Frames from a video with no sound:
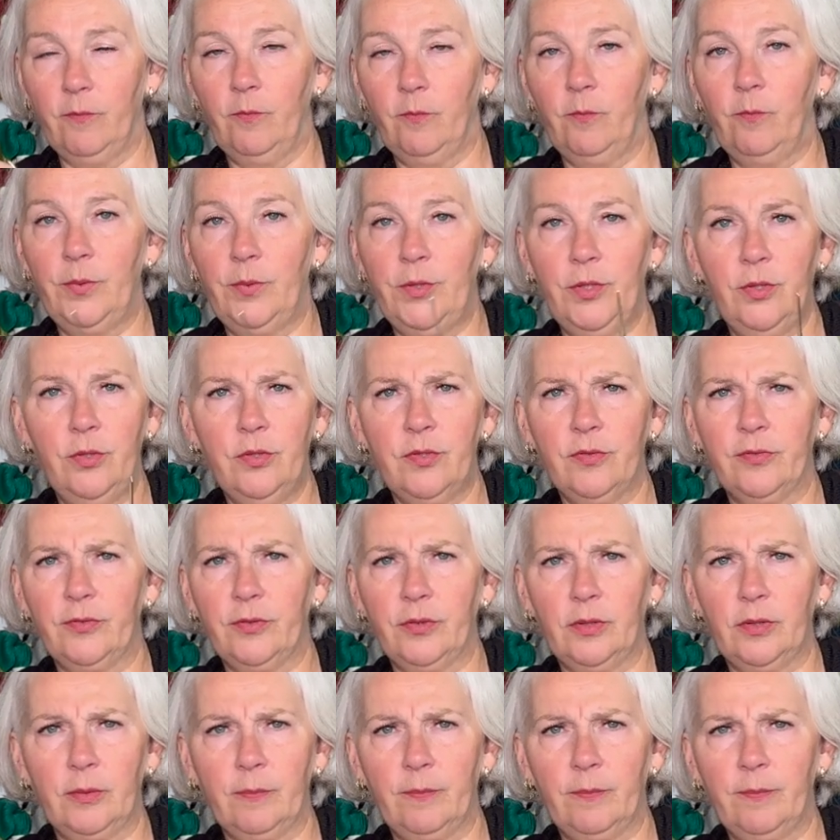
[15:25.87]

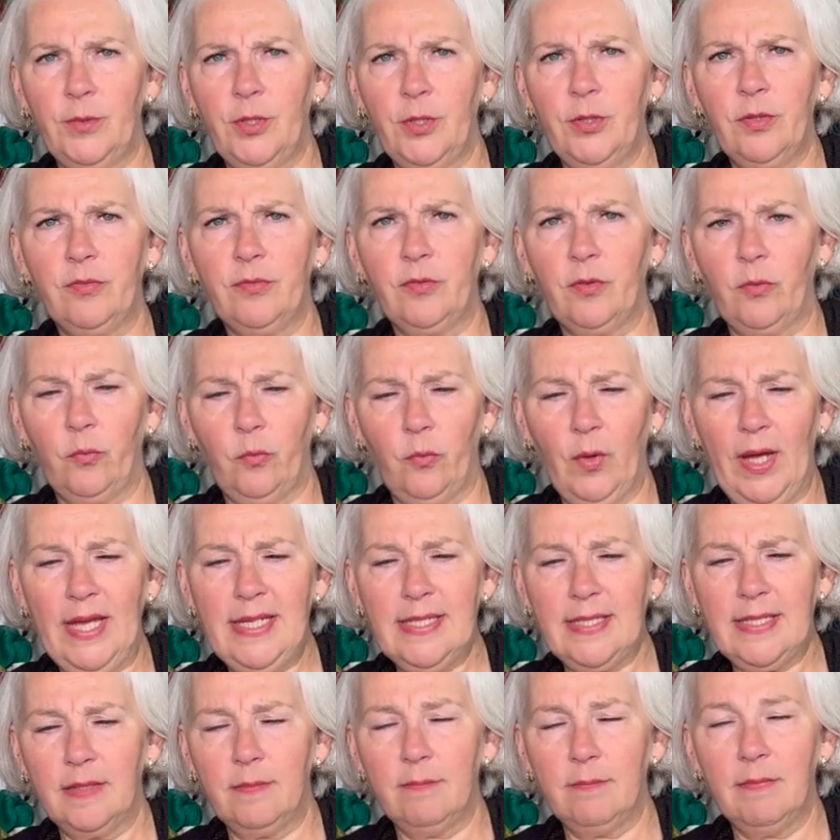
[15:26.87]
beautiful, beautiful
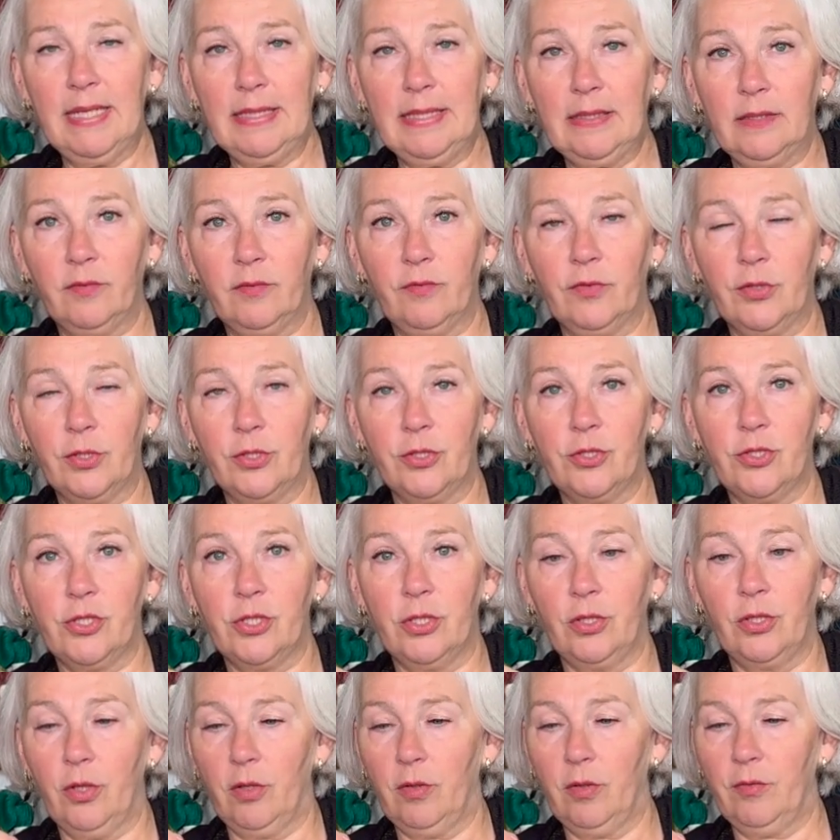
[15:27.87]
weighted metal
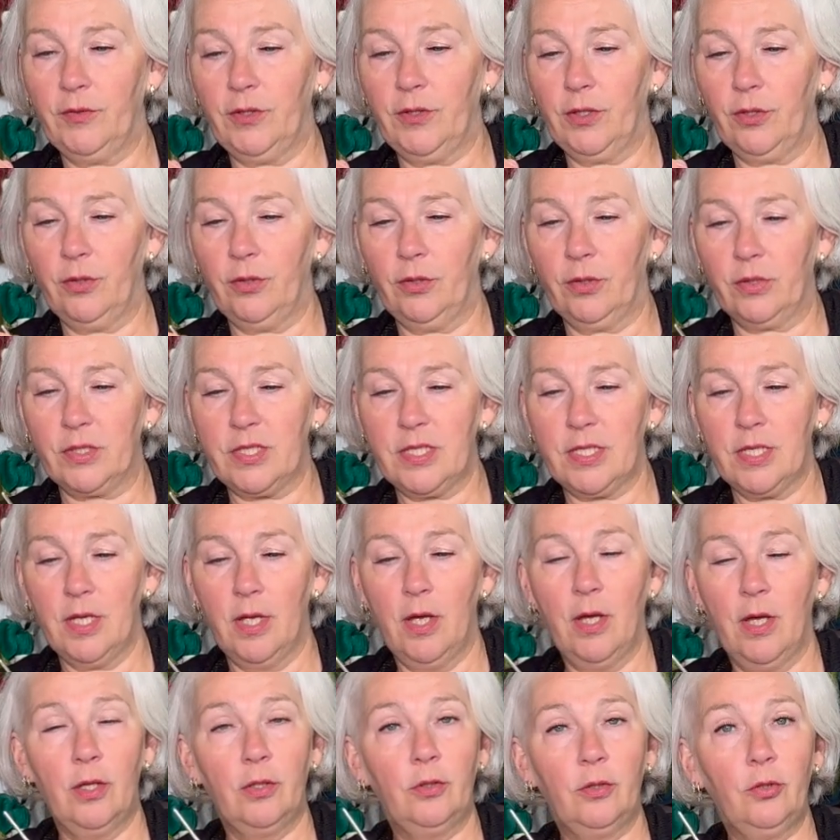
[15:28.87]
version of their hooks
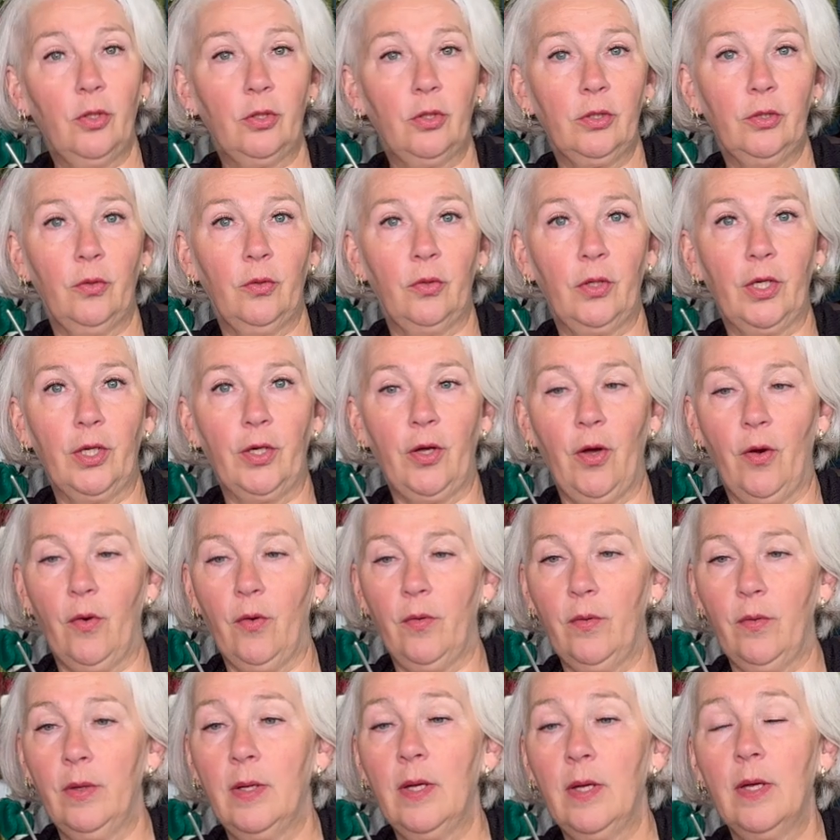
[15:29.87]
not long
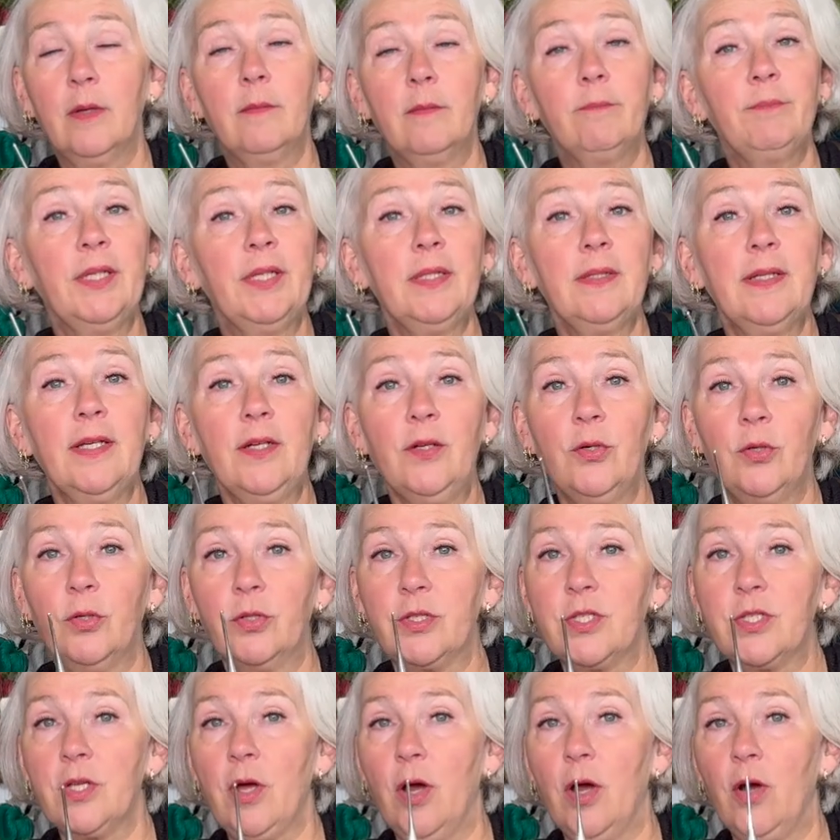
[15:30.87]
ago, but their
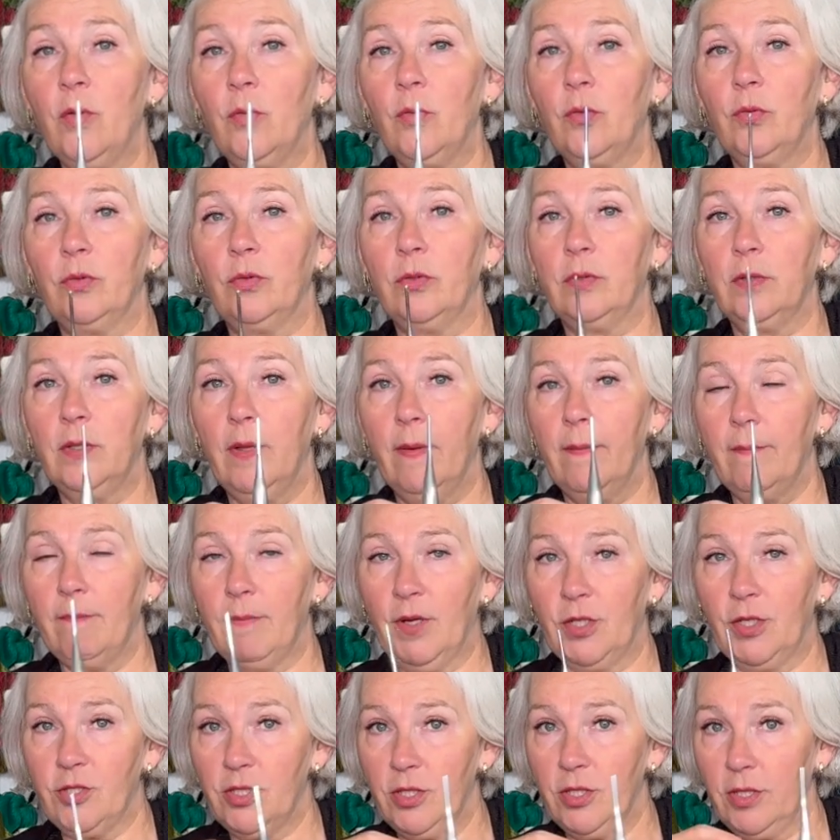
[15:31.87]
hooks are all
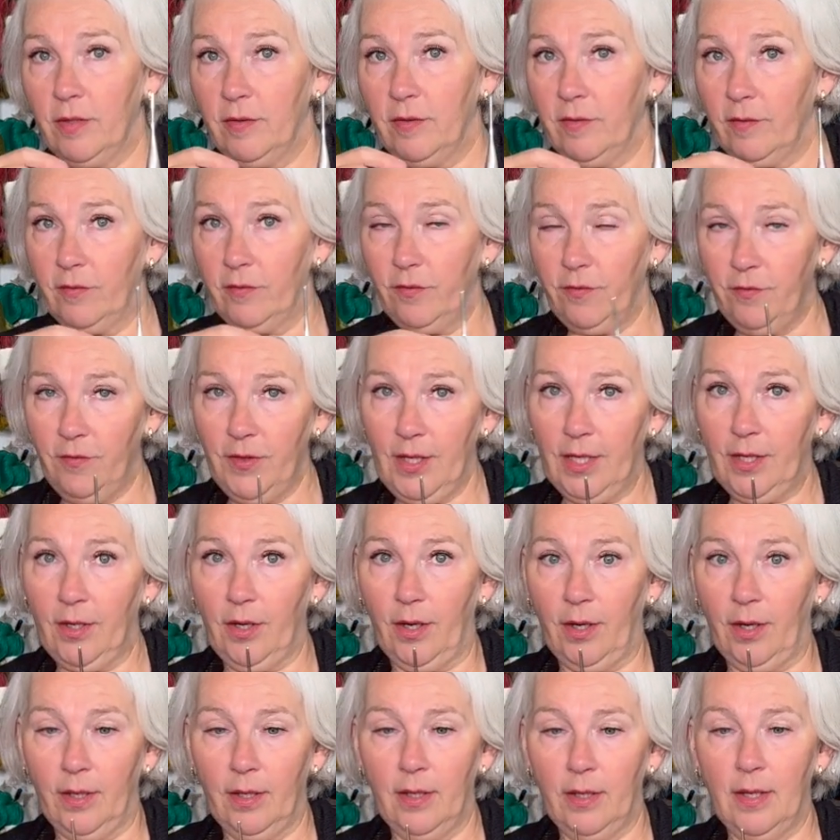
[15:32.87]
much
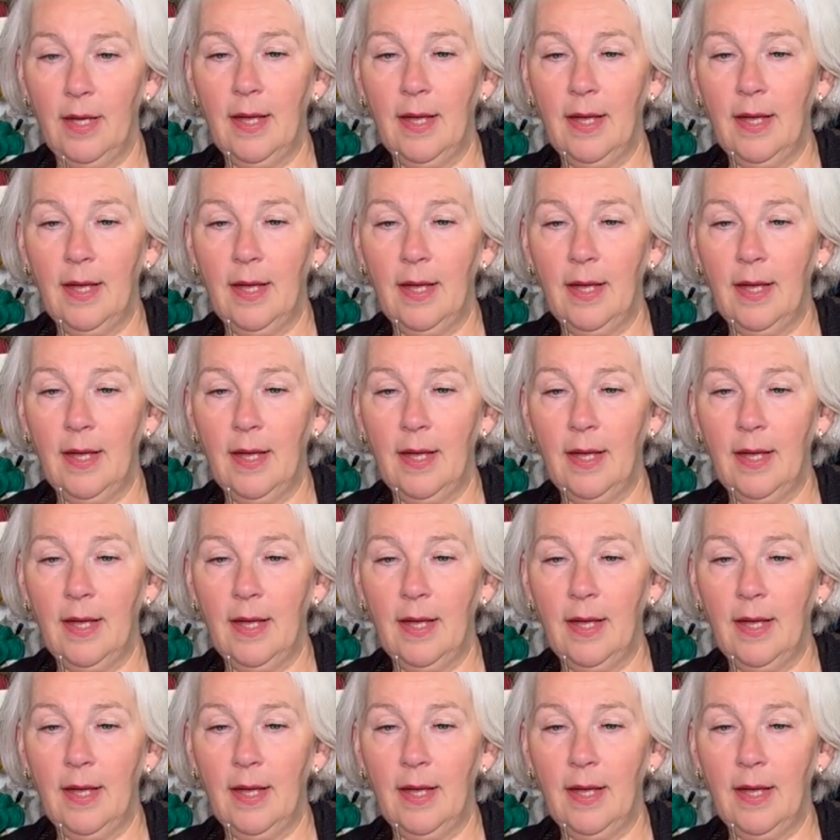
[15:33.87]
thicker.